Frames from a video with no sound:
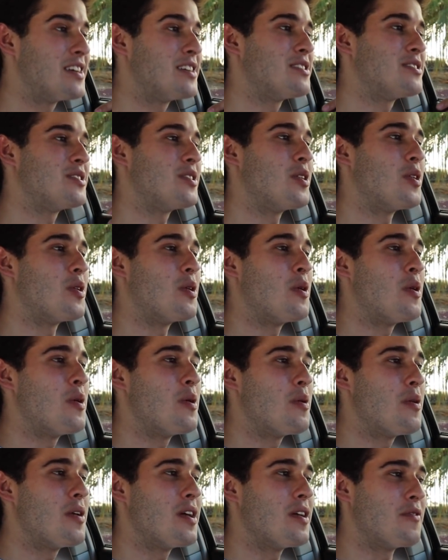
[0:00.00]
So
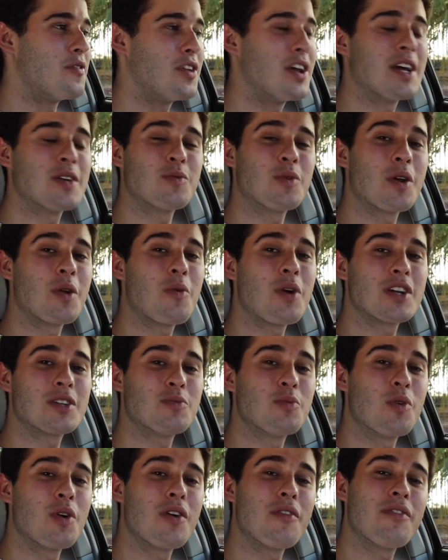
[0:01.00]
if you guys want to watch
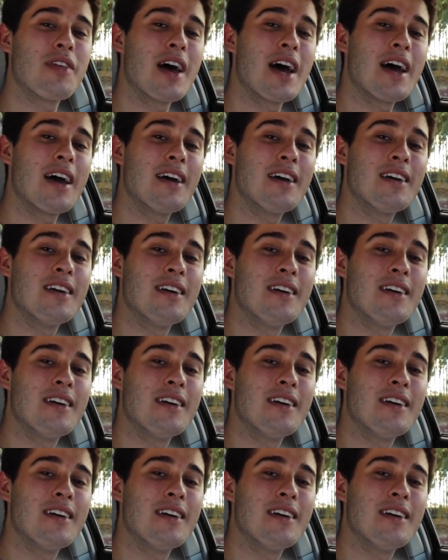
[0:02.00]
more of that,